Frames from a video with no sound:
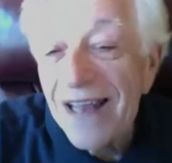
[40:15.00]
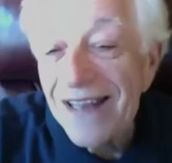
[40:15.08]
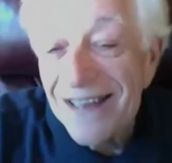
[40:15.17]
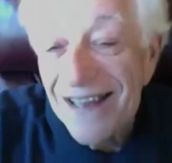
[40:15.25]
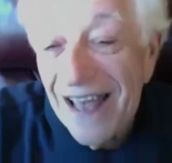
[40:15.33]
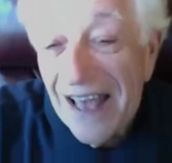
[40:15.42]

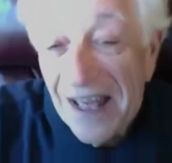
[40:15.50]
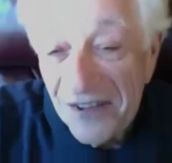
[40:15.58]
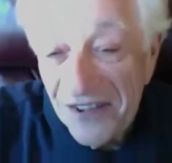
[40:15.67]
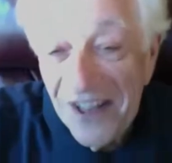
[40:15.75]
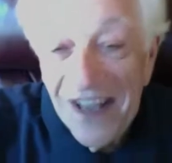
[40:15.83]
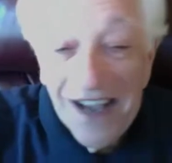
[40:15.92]
it
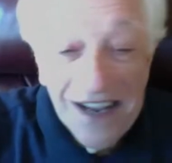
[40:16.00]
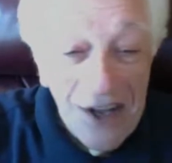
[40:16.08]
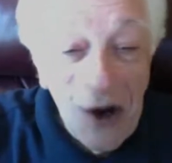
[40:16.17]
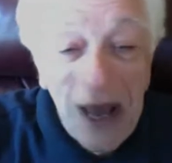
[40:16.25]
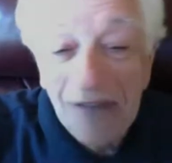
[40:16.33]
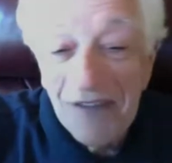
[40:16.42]
lasts. You
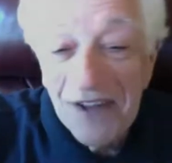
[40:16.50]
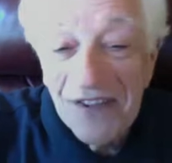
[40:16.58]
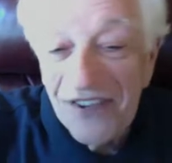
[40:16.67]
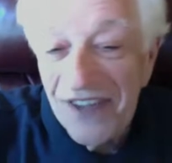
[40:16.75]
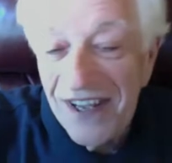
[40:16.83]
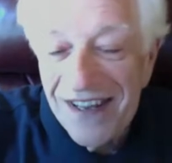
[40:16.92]
haven't
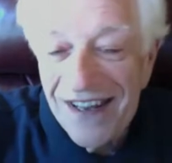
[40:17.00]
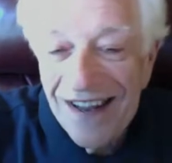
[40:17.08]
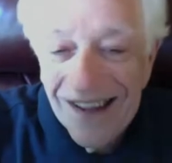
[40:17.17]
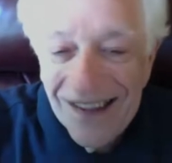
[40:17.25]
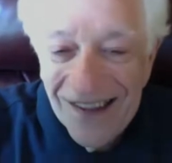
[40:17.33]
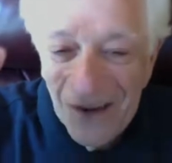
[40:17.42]
seen,
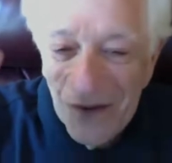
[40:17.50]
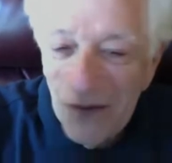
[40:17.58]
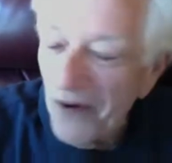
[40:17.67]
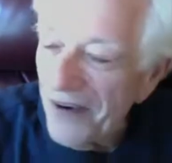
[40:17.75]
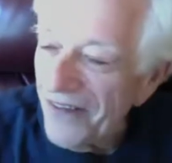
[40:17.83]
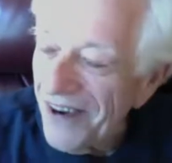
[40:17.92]

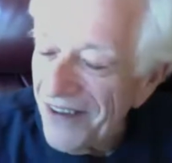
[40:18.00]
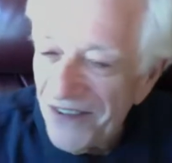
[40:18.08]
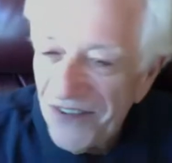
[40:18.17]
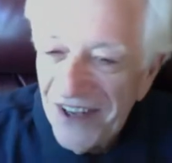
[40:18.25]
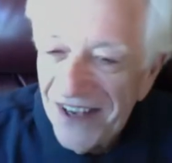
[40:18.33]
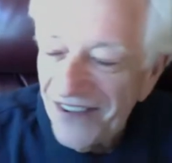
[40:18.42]
what
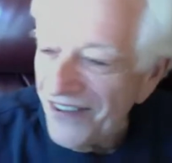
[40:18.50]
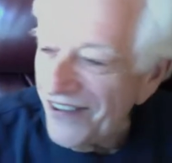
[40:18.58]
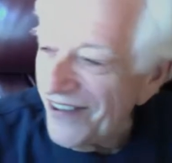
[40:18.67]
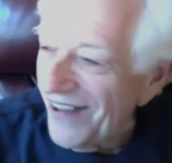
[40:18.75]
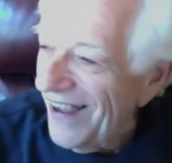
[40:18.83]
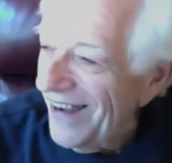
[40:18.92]
was Nixon's
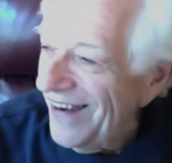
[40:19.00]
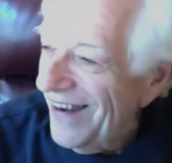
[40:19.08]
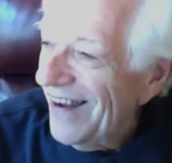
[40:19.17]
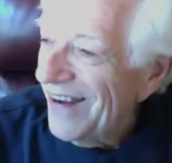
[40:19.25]
line? You